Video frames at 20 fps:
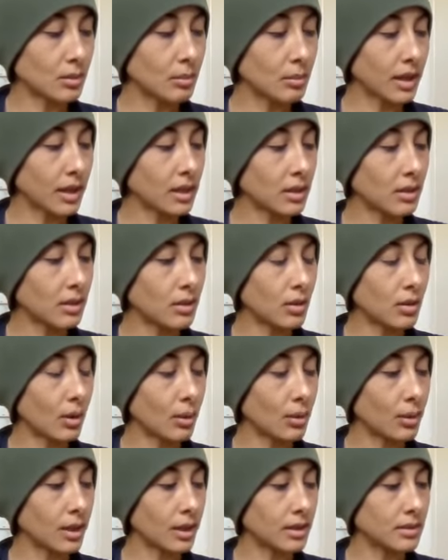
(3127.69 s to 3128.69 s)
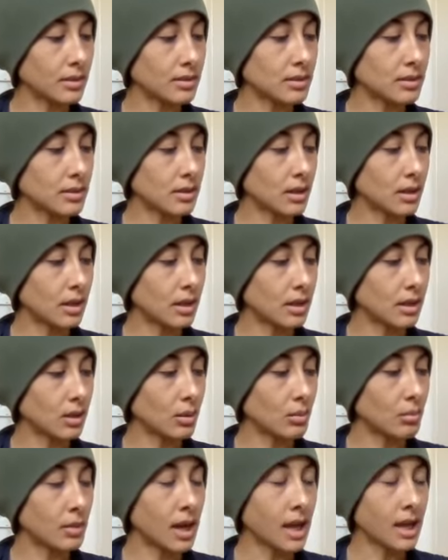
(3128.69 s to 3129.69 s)
you might notice that
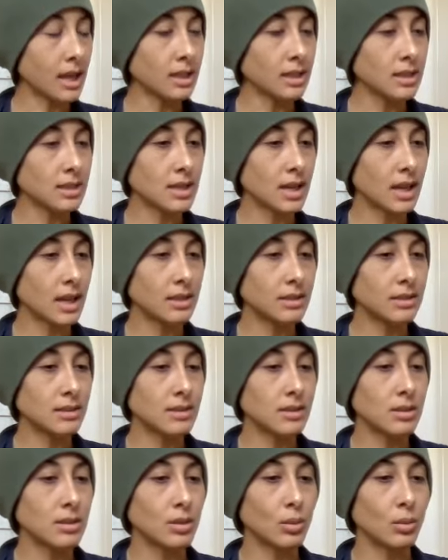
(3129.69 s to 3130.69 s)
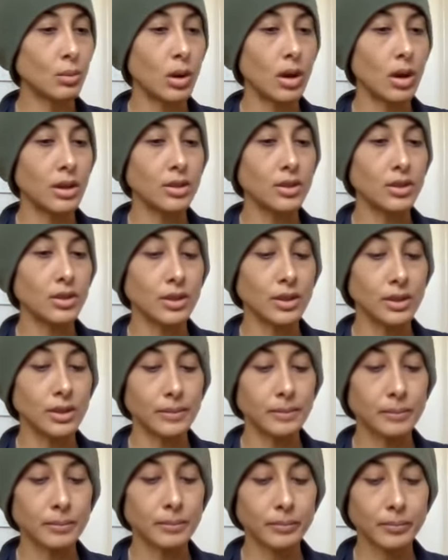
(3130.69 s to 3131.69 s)
your mind tends to
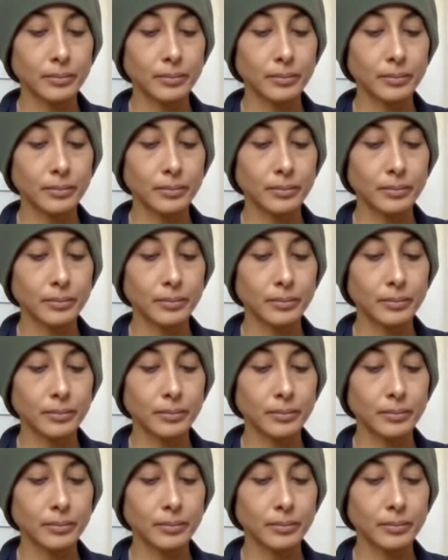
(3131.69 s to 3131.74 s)
wander.